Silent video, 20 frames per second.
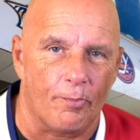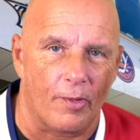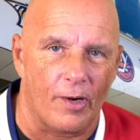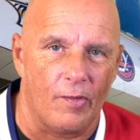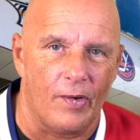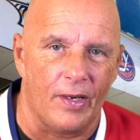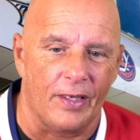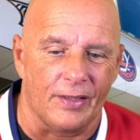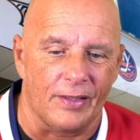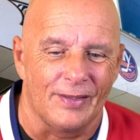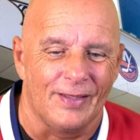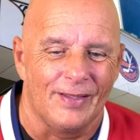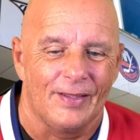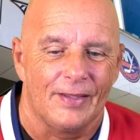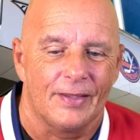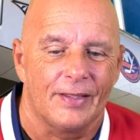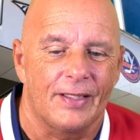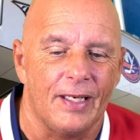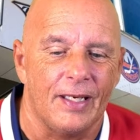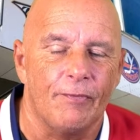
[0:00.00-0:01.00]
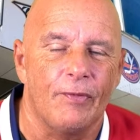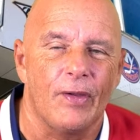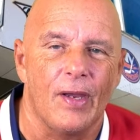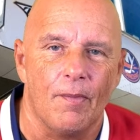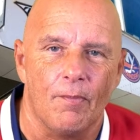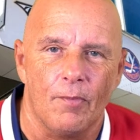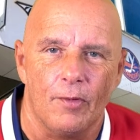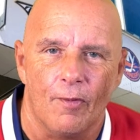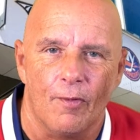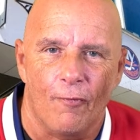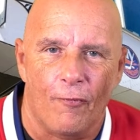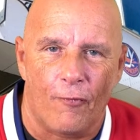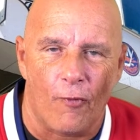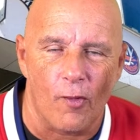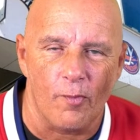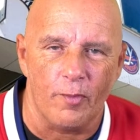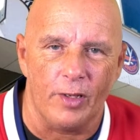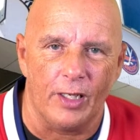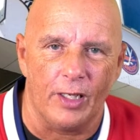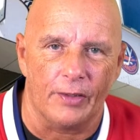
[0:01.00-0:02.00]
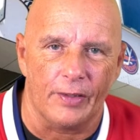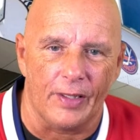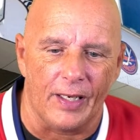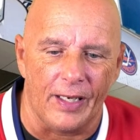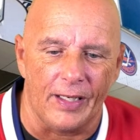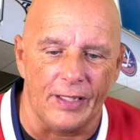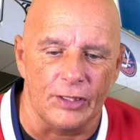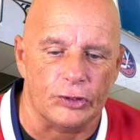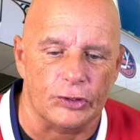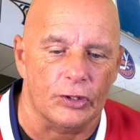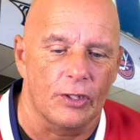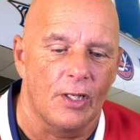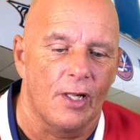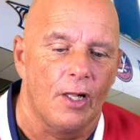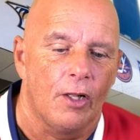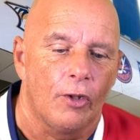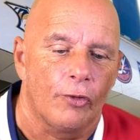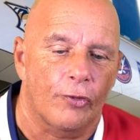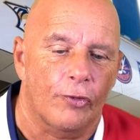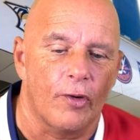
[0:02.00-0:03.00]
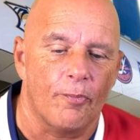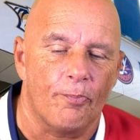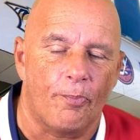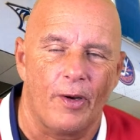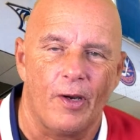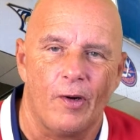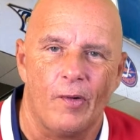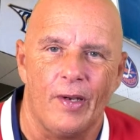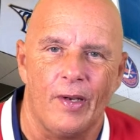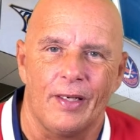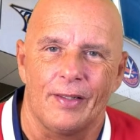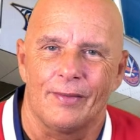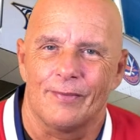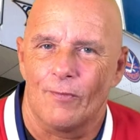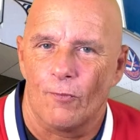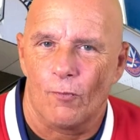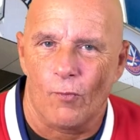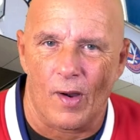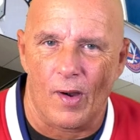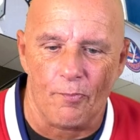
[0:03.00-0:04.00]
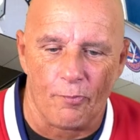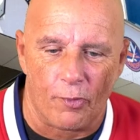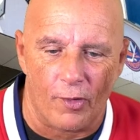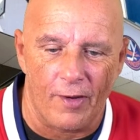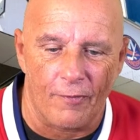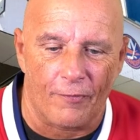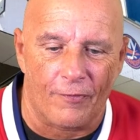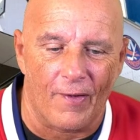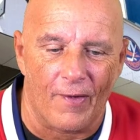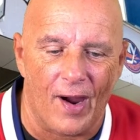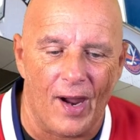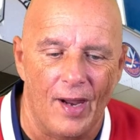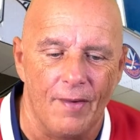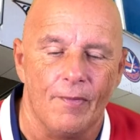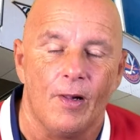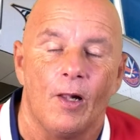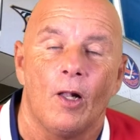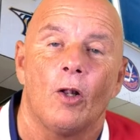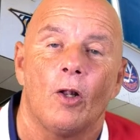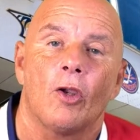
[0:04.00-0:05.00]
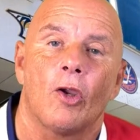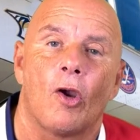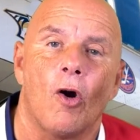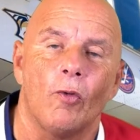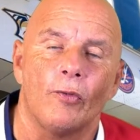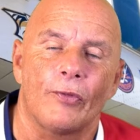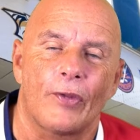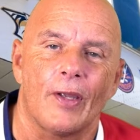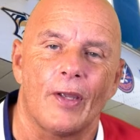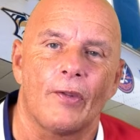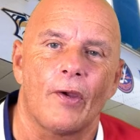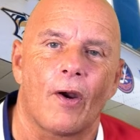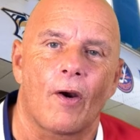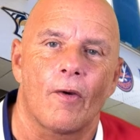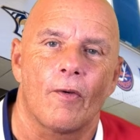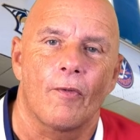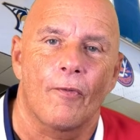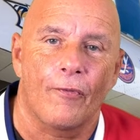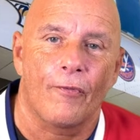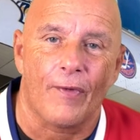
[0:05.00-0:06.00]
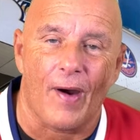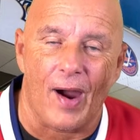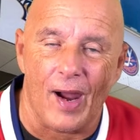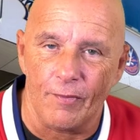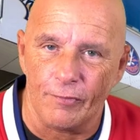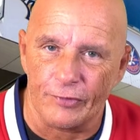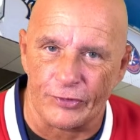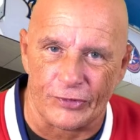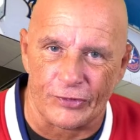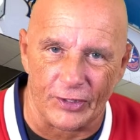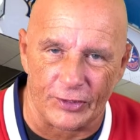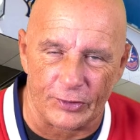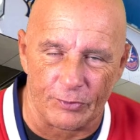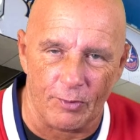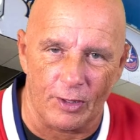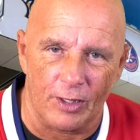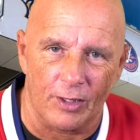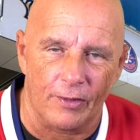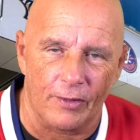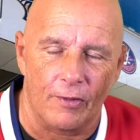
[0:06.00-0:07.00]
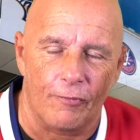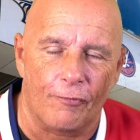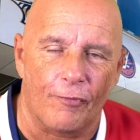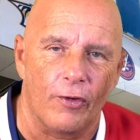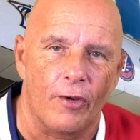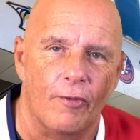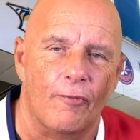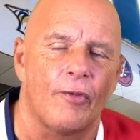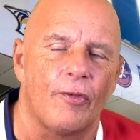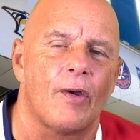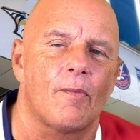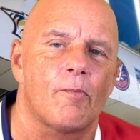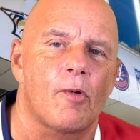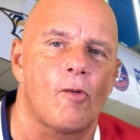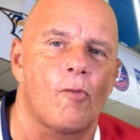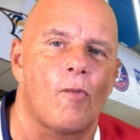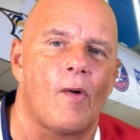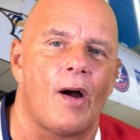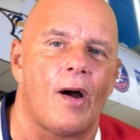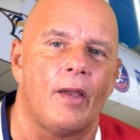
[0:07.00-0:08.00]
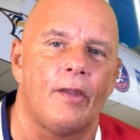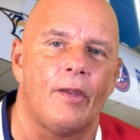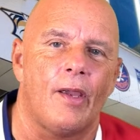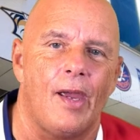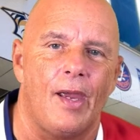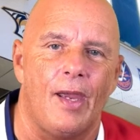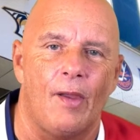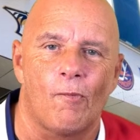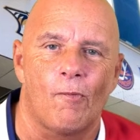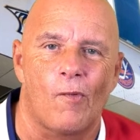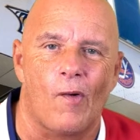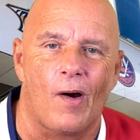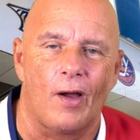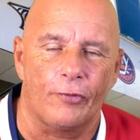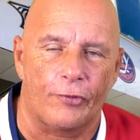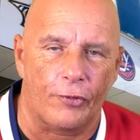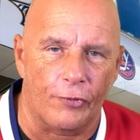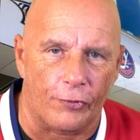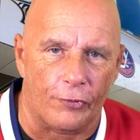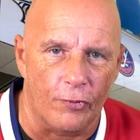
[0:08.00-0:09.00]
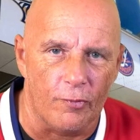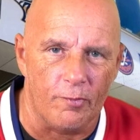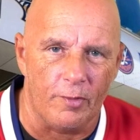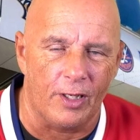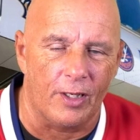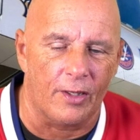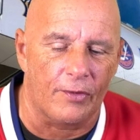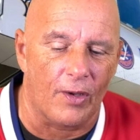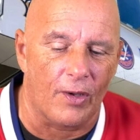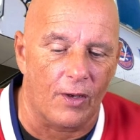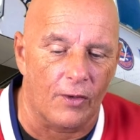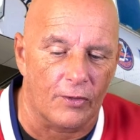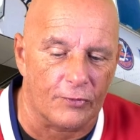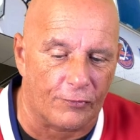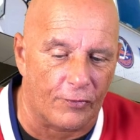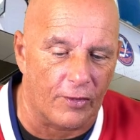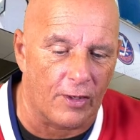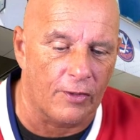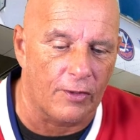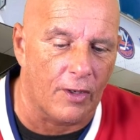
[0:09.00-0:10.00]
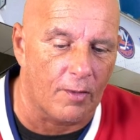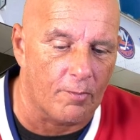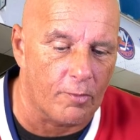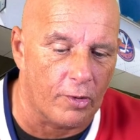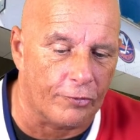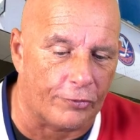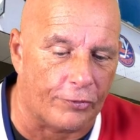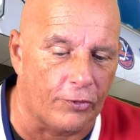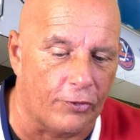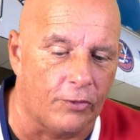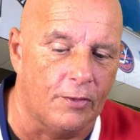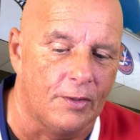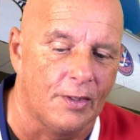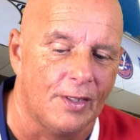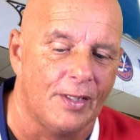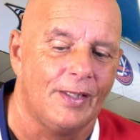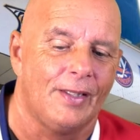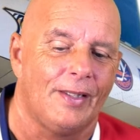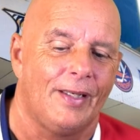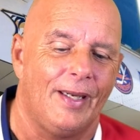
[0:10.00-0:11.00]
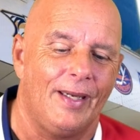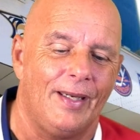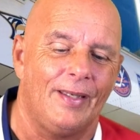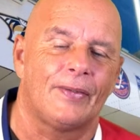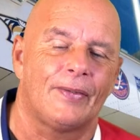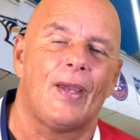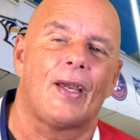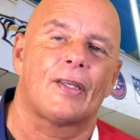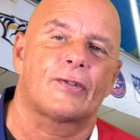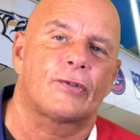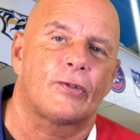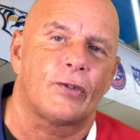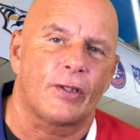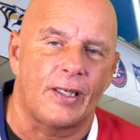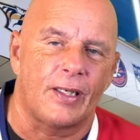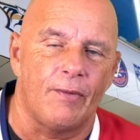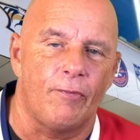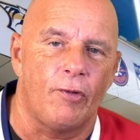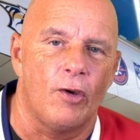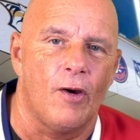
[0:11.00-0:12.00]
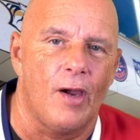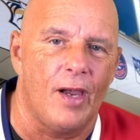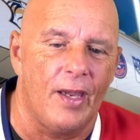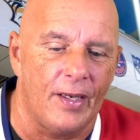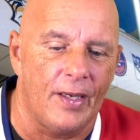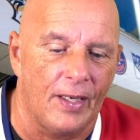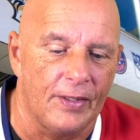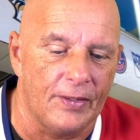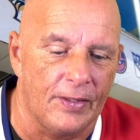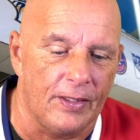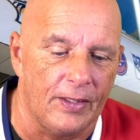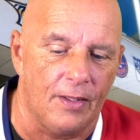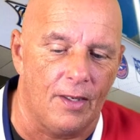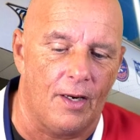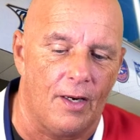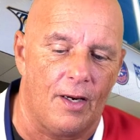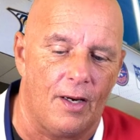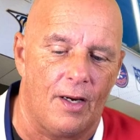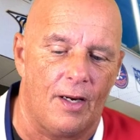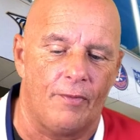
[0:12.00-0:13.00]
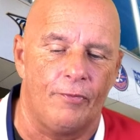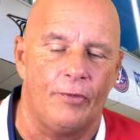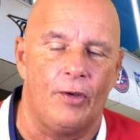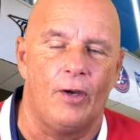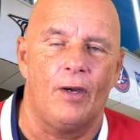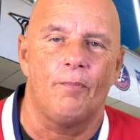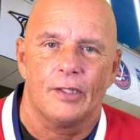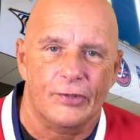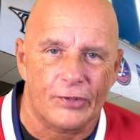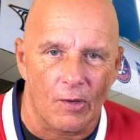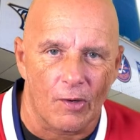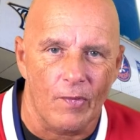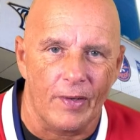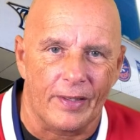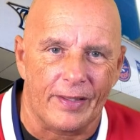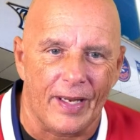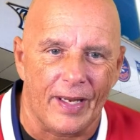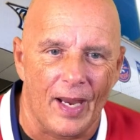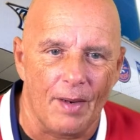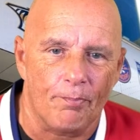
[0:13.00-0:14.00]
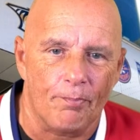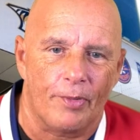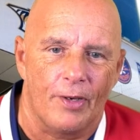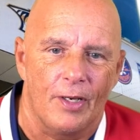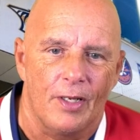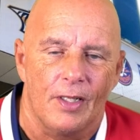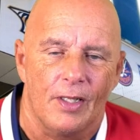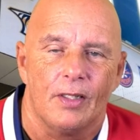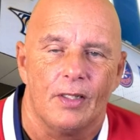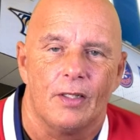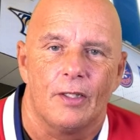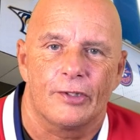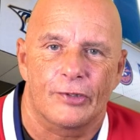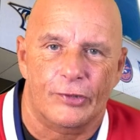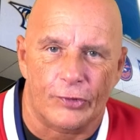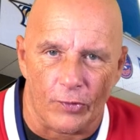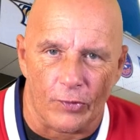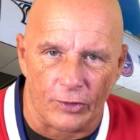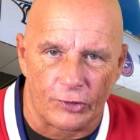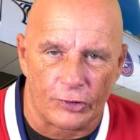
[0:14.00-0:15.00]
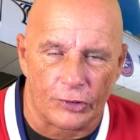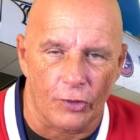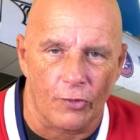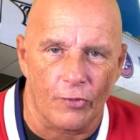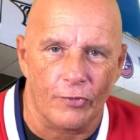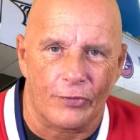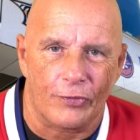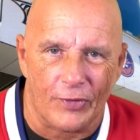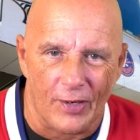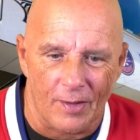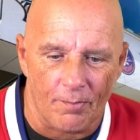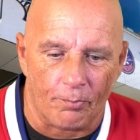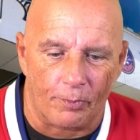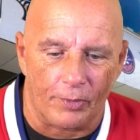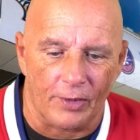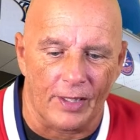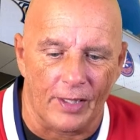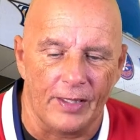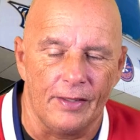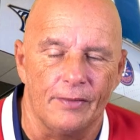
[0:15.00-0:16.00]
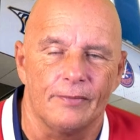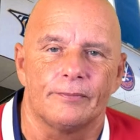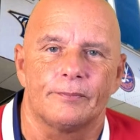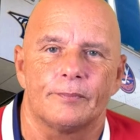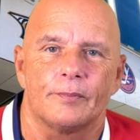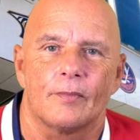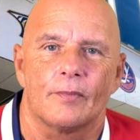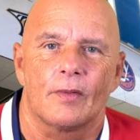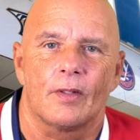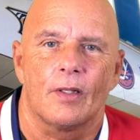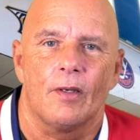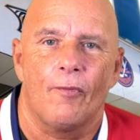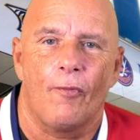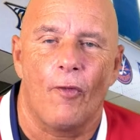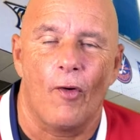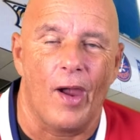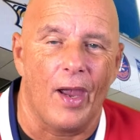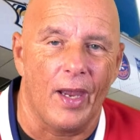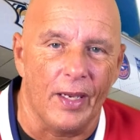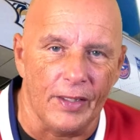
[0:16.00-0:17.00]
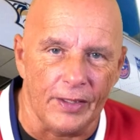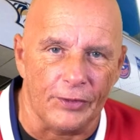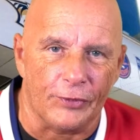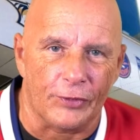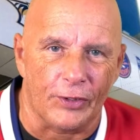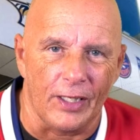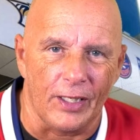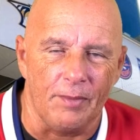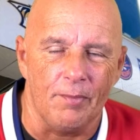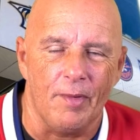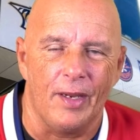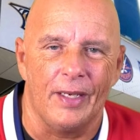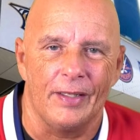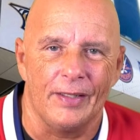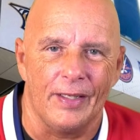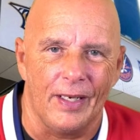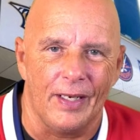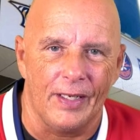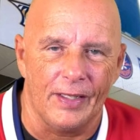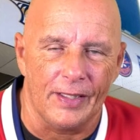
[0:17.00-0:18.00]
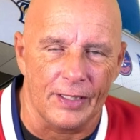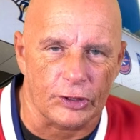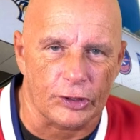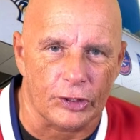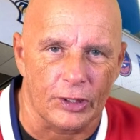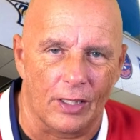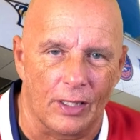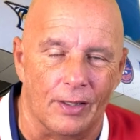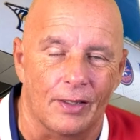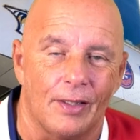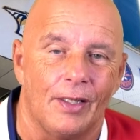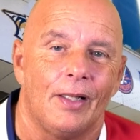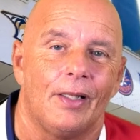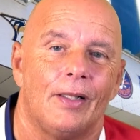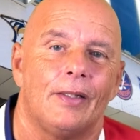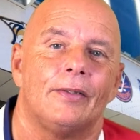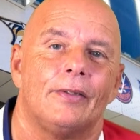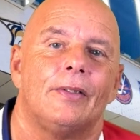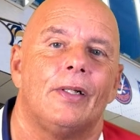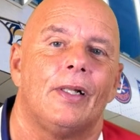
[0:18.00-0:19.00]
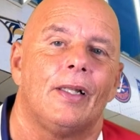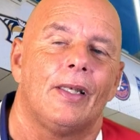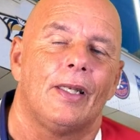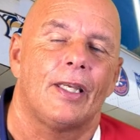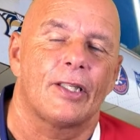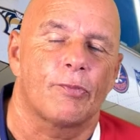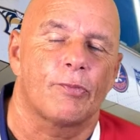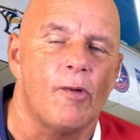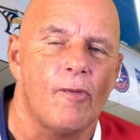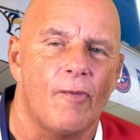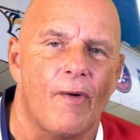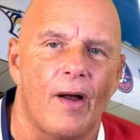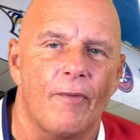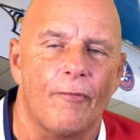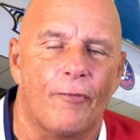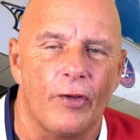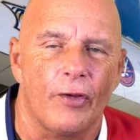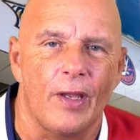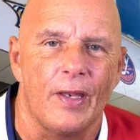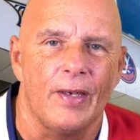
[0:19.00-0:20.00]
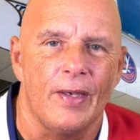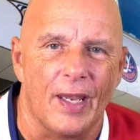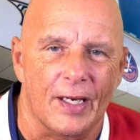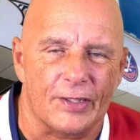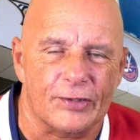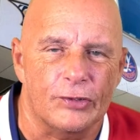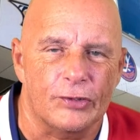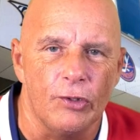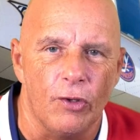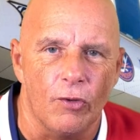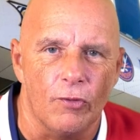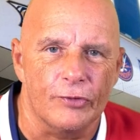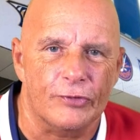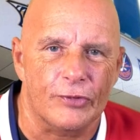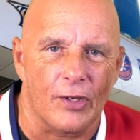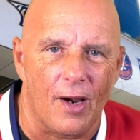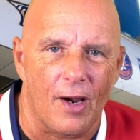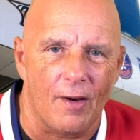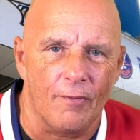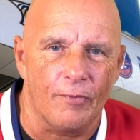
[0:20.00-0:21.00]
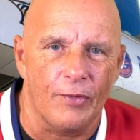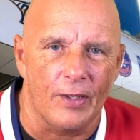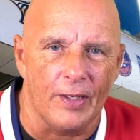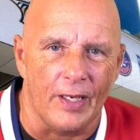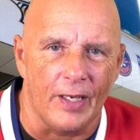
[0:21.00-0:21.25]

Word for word: pairing, give them 4 million each. Third pairing, 1.5 goaltender, five to six million dollars for the number one, and one to two million dollars for the number two, and that's give you an idea of the salary cap structure template for any team in NHL. Let's move on for the next news of the